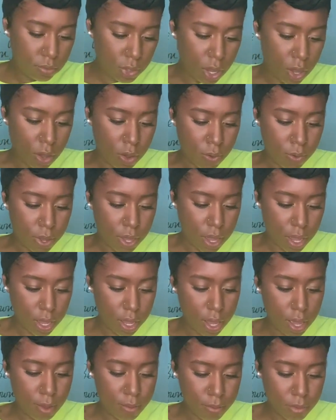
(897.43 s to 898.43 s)

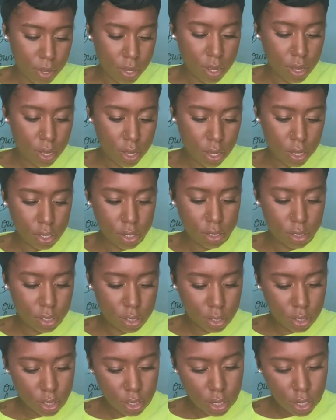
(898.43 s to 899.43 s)
Okay, yeah,
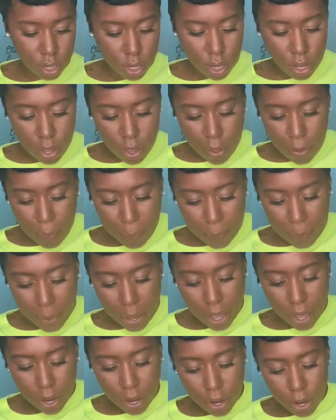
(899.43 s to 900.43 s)
much
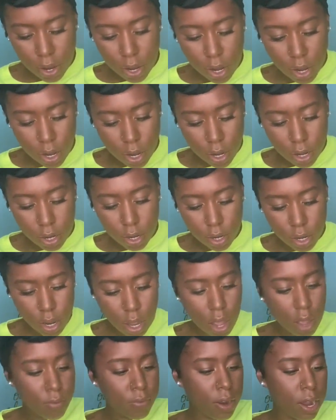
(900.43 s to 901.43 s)
better.
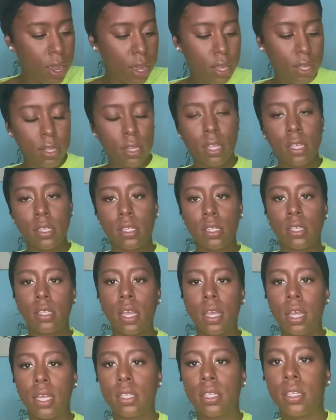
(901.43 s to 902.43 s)
All right,
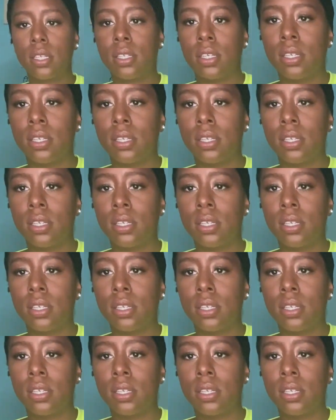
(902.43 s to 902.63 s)
I guess this